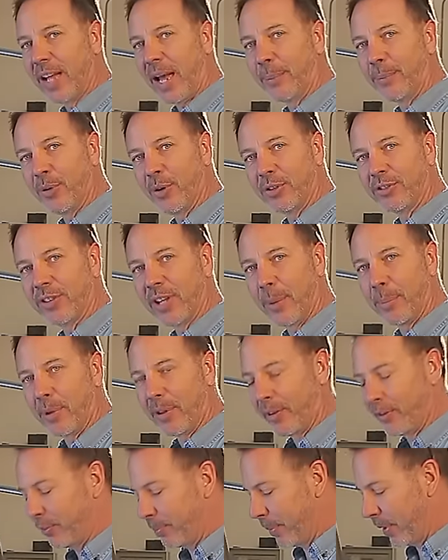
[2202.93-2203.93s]
time to
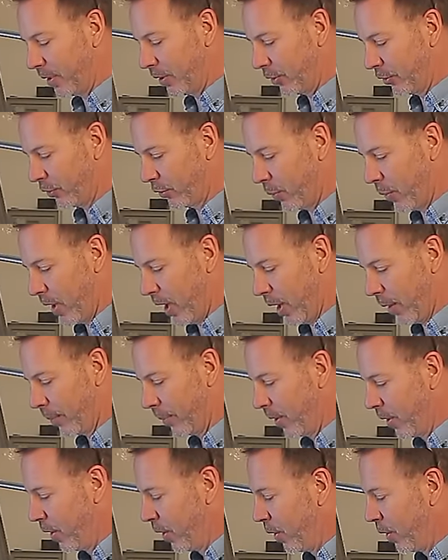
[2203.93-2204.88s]
assemble the spindle square.